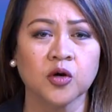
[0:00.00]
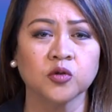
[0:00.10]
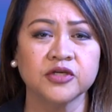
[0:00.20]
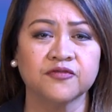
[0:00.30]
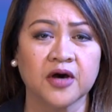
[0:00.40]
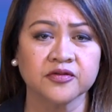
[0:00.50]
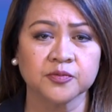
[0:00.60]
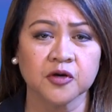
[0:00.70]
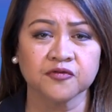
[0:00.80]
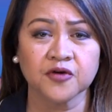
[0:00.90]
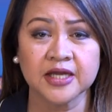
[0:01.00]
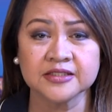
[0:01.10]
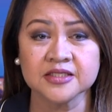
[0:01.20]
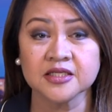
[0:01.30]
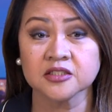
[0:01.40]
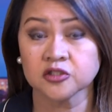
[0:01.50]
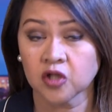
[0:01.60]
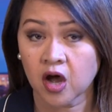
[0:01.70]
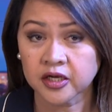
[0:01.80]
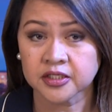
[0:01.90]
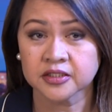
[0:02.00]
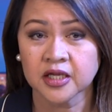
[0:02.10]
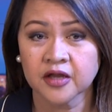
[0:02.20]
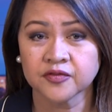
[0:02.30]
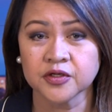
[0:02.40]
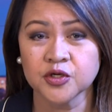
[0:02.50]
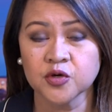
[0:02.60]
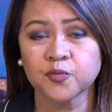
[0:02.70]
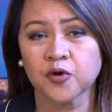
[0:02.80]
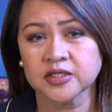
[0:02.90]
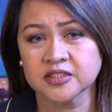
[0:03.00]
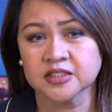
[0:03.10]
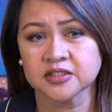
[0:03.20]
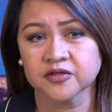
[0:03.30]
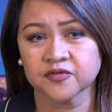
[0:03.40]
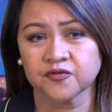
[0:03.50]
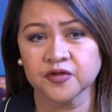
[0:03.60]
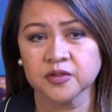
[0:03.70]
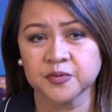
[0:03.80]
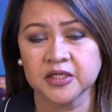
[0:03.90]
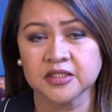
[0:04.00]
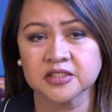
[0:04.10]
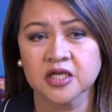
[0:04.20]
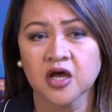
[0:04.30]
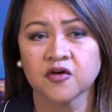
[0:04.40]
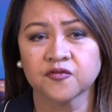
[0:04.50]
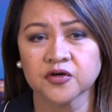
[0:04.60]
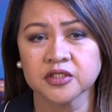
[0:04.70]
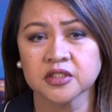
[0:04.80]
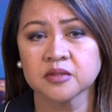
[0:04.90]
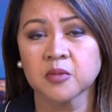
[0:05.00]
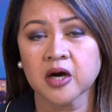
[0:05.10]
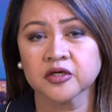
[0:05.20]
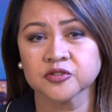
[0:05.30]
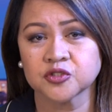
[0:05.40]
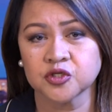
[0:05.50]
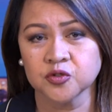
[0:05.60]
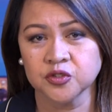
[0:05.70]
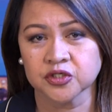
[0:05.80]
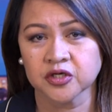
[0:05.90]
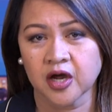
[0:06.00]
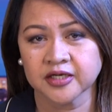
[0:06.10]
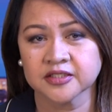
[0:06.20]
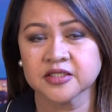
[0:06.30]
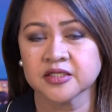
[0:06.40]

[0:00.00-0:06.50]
The Holy Father, Pope Francis, has lauded the new president of the Philippines, Ferdinand Marcos Jr., on his